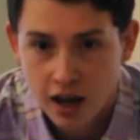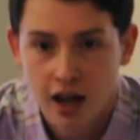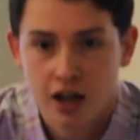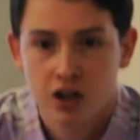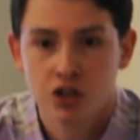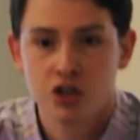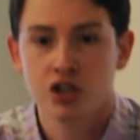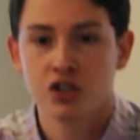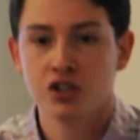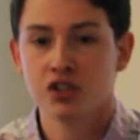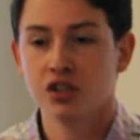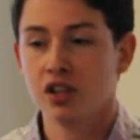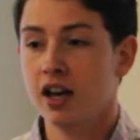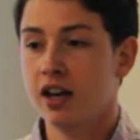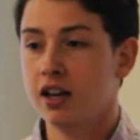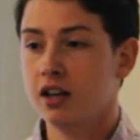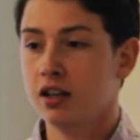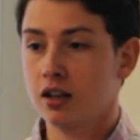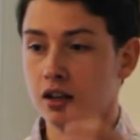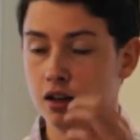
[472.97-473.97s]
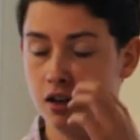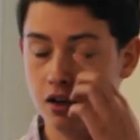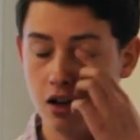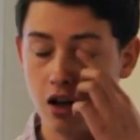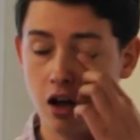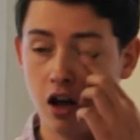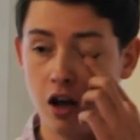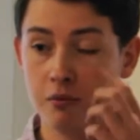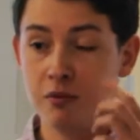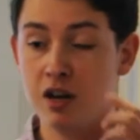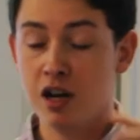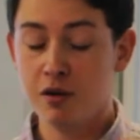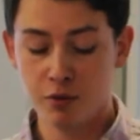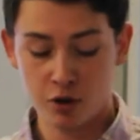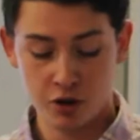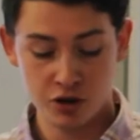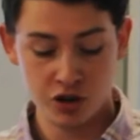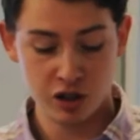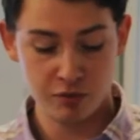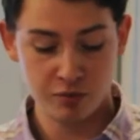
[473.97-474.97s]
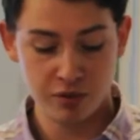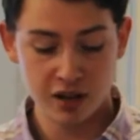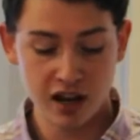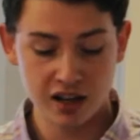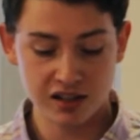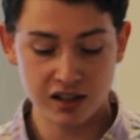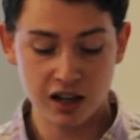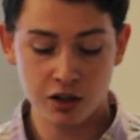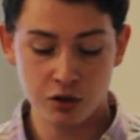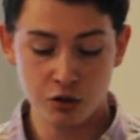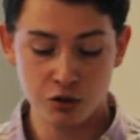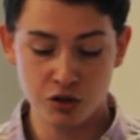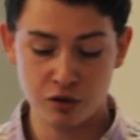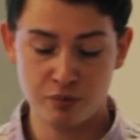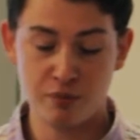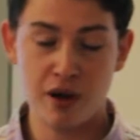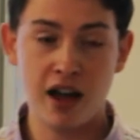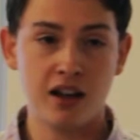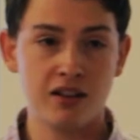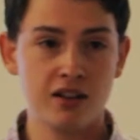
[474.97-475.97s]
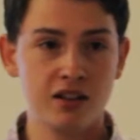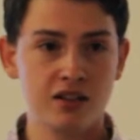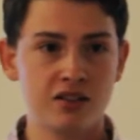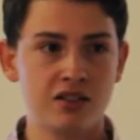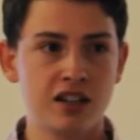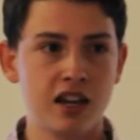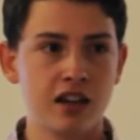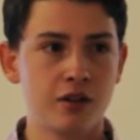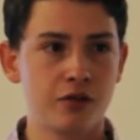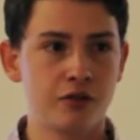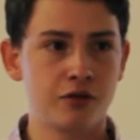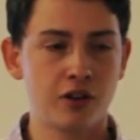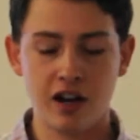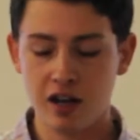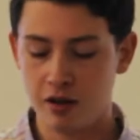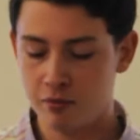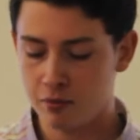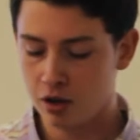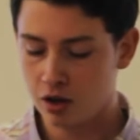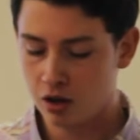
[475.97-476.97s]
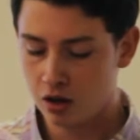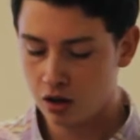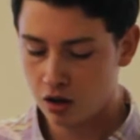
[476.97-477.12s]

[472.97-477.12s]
and just like neighborhood GPS, I used the pandas data frame